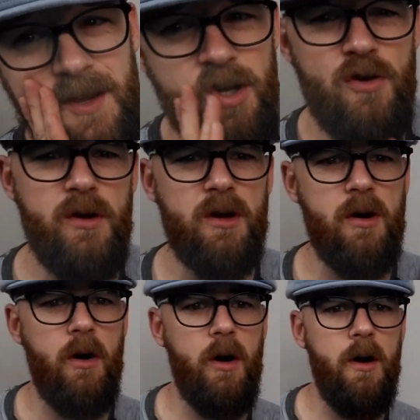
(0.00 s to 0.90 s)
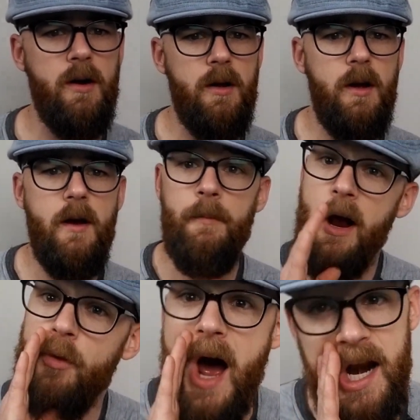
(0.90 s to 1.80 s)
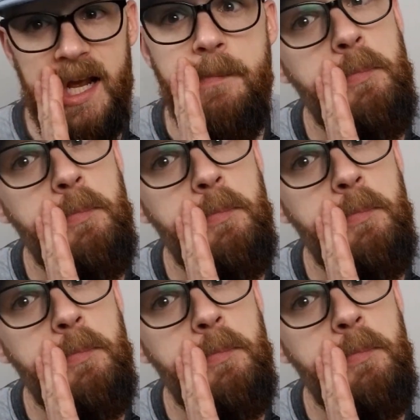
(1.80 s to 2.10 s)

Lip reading: the unicorn by riding it